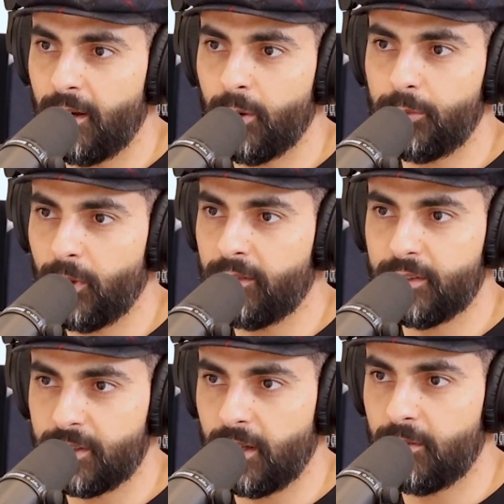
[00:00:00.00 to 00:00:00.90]
I hope you have the
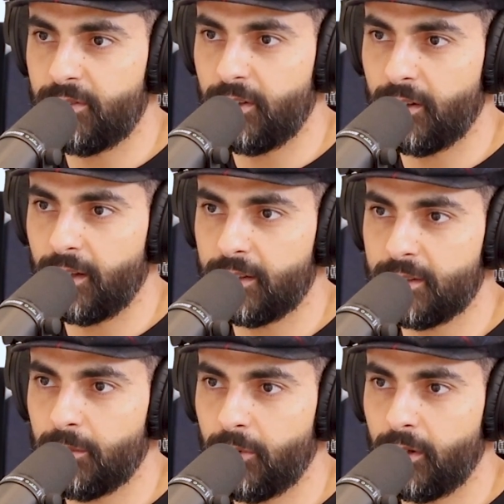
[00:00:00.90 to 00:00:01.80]
same feeling at
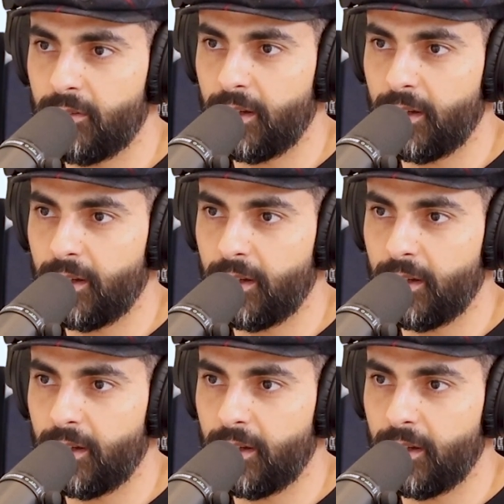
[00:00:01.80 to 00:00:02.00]
some point of